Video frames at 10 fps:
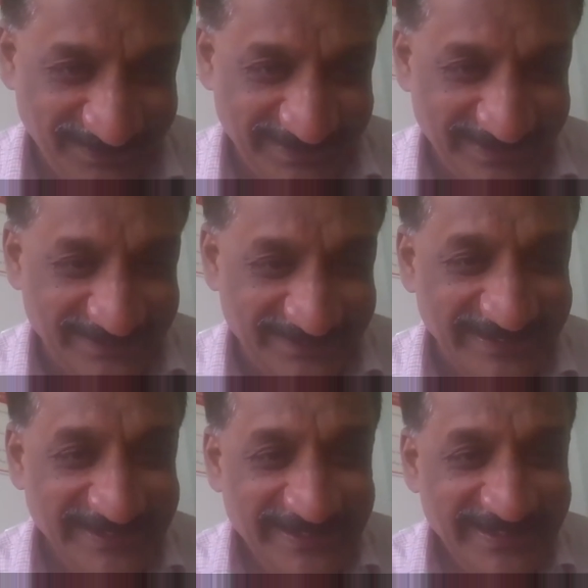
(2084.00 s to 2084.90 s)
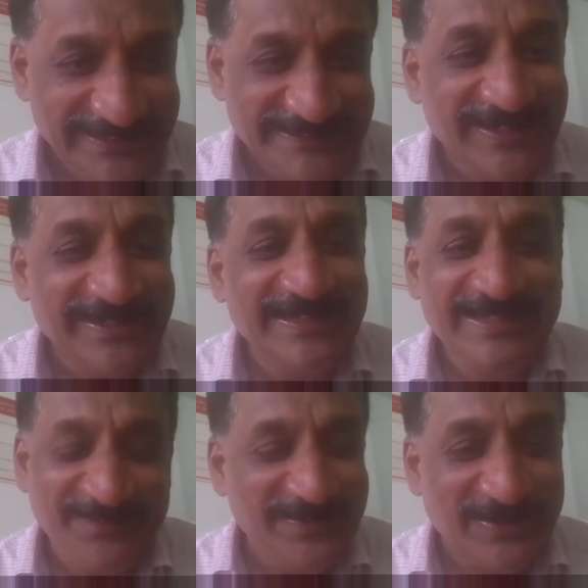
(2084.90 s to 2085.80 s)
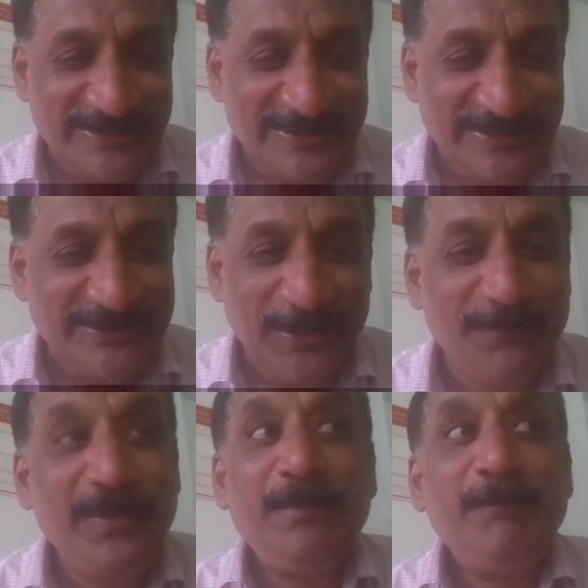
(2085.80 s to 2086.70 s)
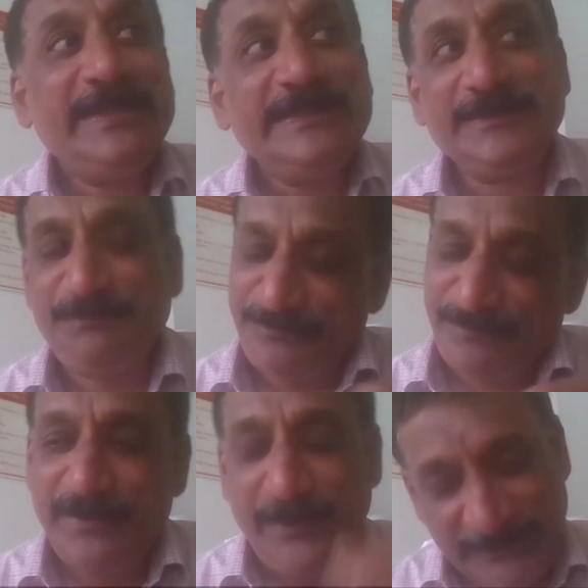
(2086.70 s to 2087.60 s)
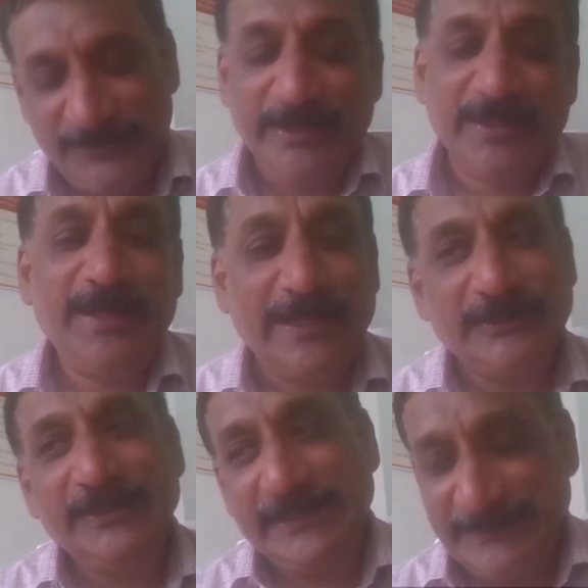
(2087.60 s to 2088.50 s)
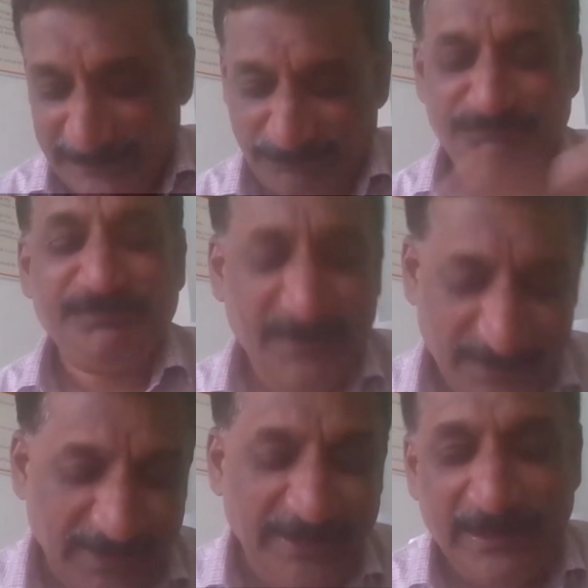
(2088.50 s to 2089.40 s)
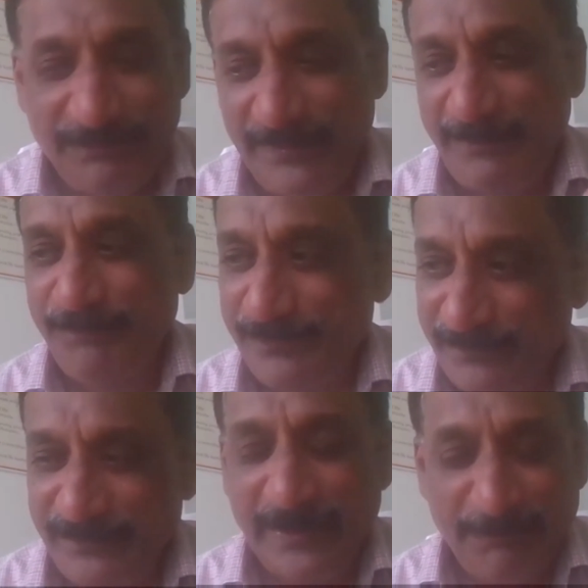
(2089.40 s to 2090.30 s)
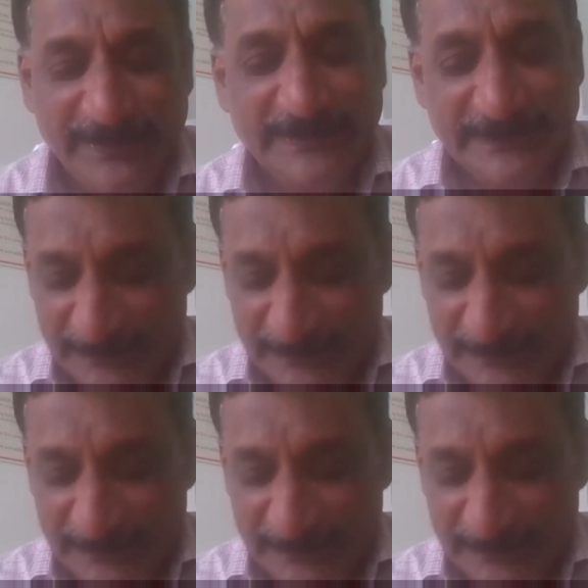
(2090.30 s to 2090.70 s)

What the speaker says: Okay, it is not that it will not stop, because historically also there is a kind of a, because